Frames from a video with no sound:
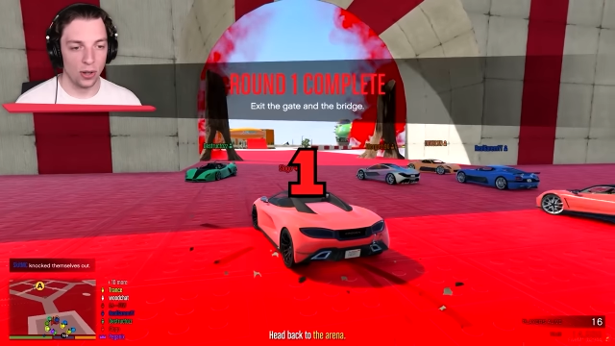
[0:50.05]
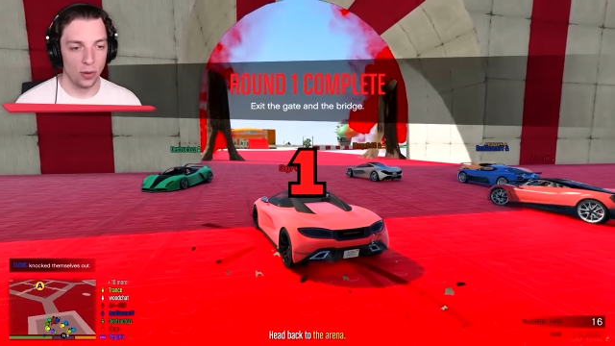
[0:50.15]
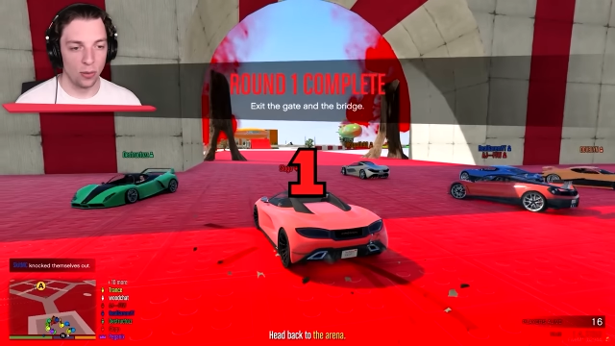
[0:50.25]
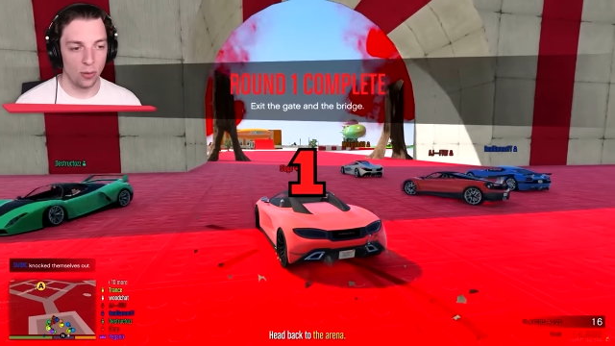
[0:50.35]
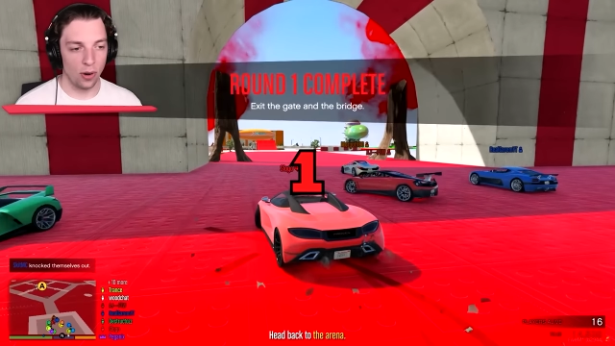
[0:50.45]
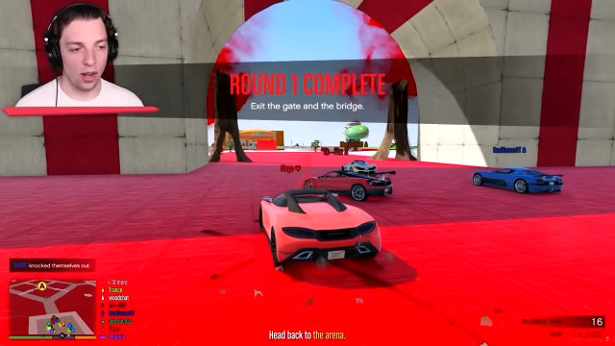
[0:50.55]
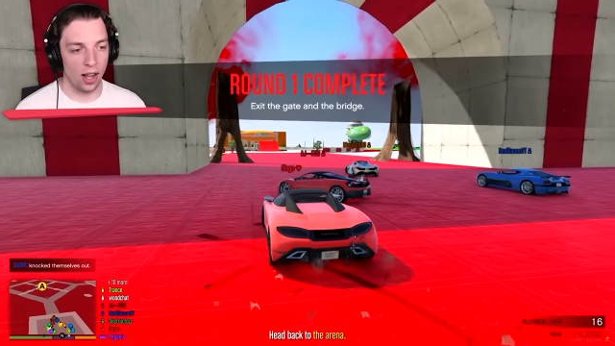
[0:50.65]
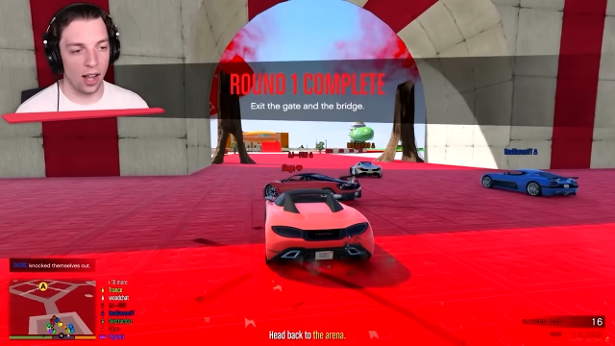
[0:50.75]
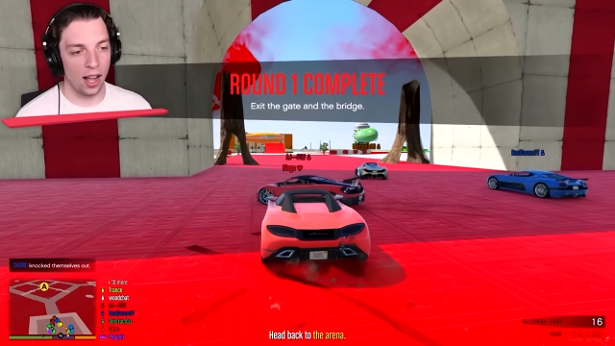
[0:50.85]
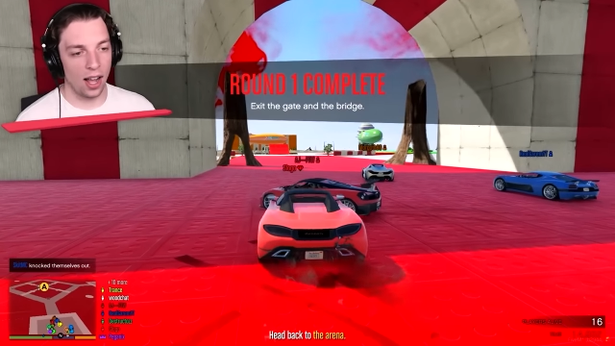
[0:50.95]

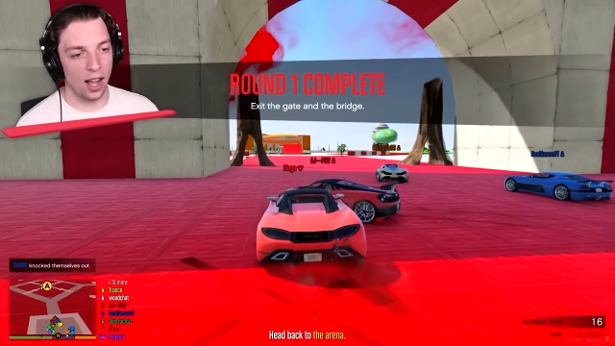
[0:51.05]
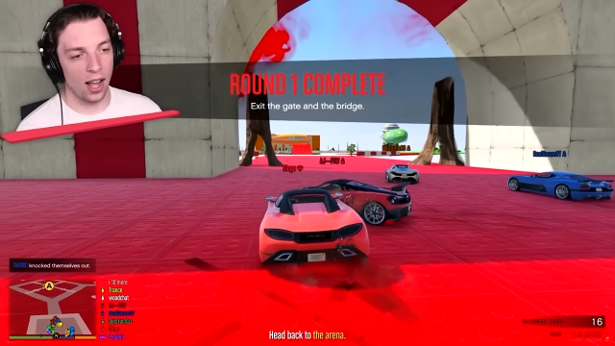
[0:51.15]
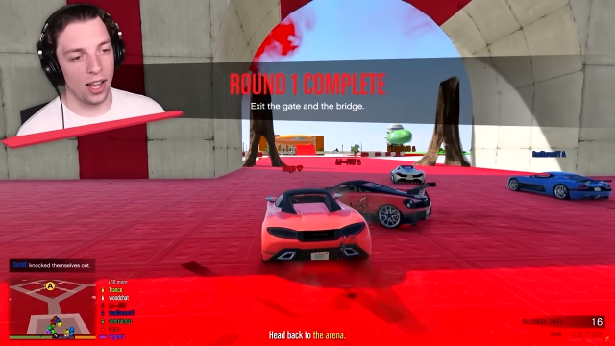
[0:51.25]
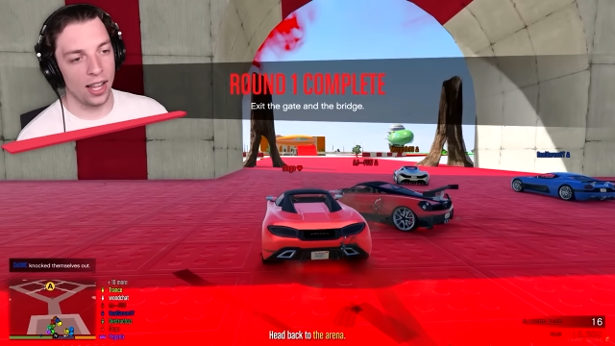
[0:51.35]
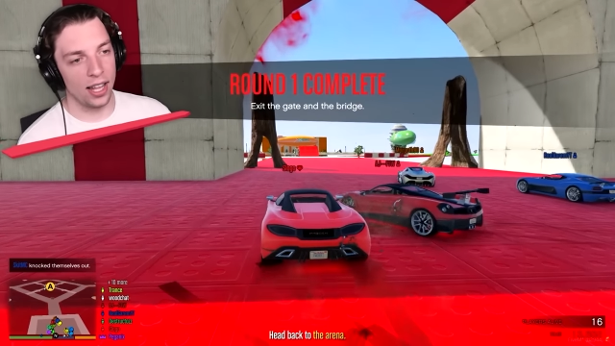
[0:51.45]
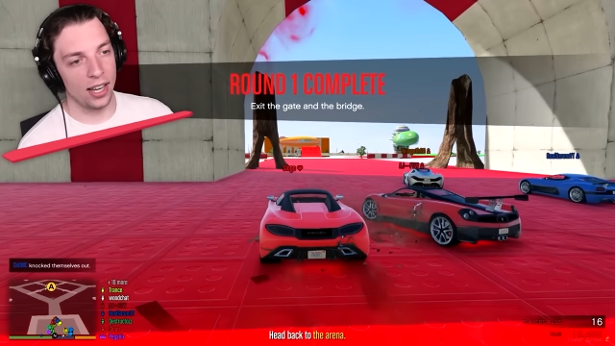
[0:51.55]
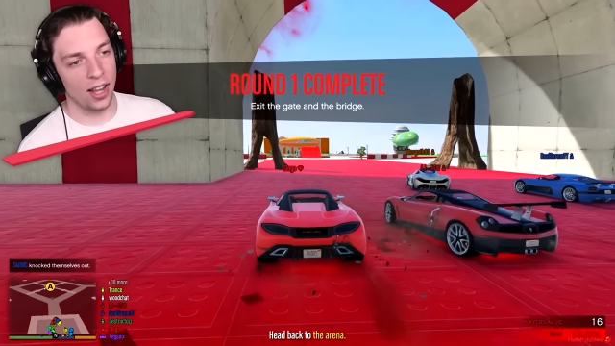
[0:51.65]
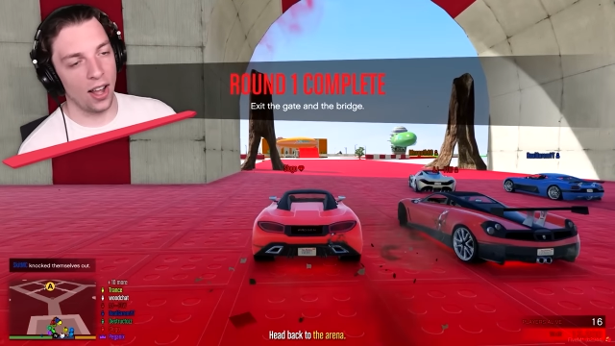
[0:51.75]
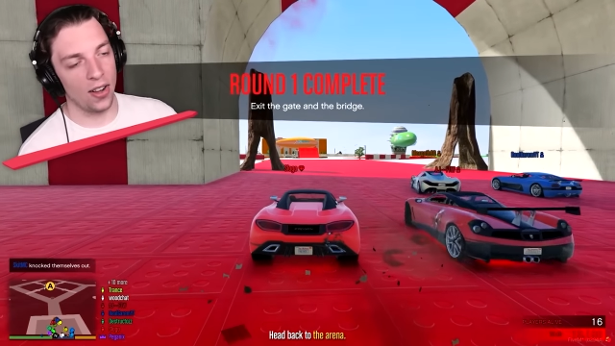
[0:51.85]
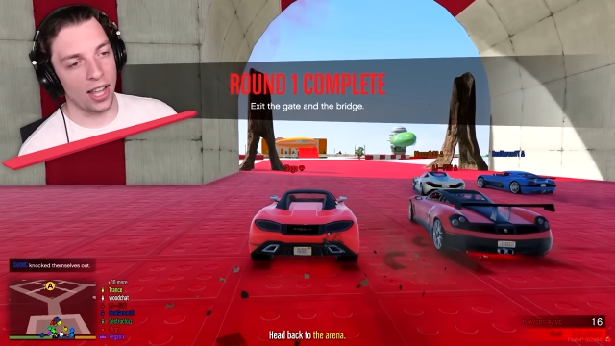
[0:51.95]
1.
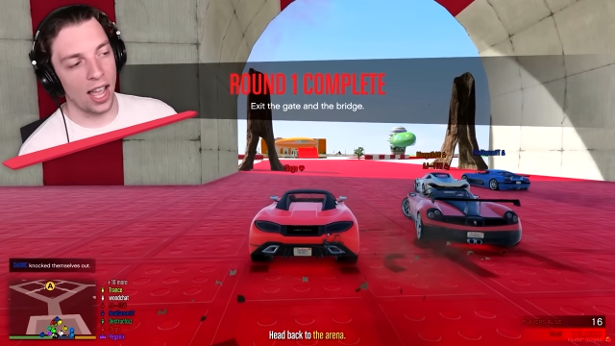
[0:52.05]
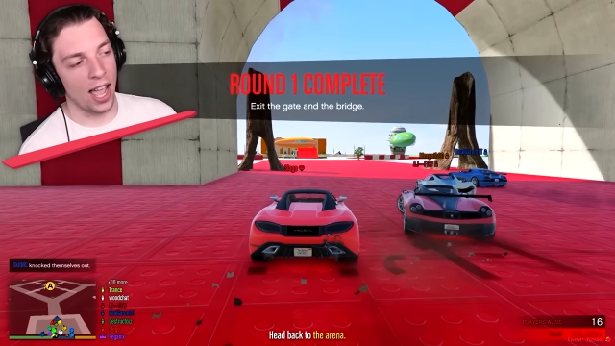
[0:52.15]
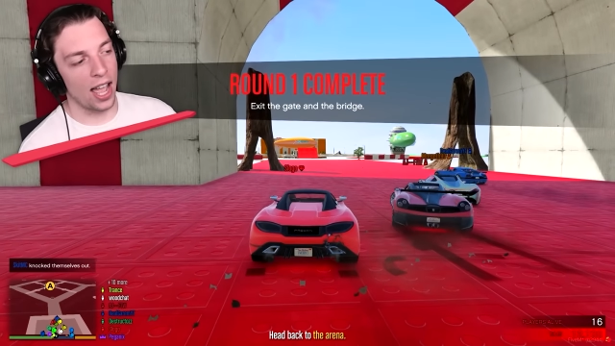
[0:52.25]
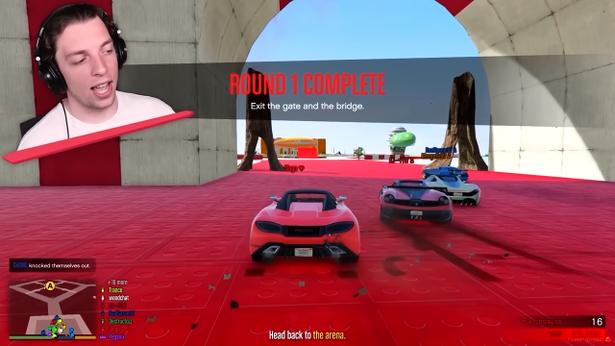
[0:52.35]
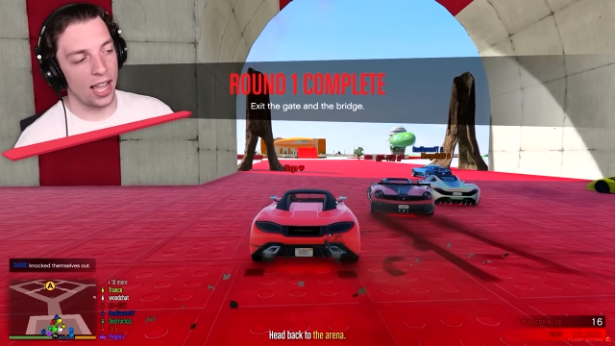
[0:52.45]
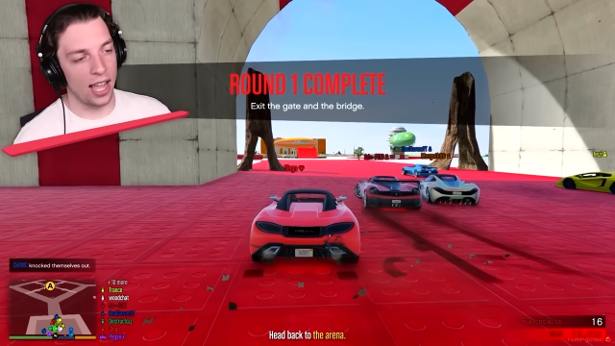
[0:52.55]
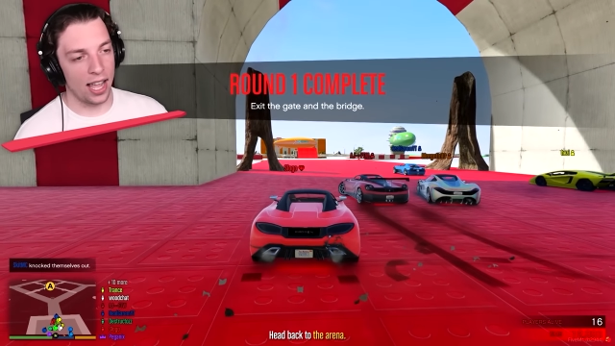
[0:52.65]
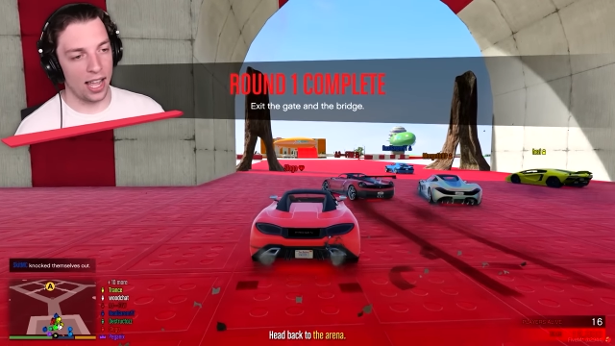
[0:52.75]
Okay.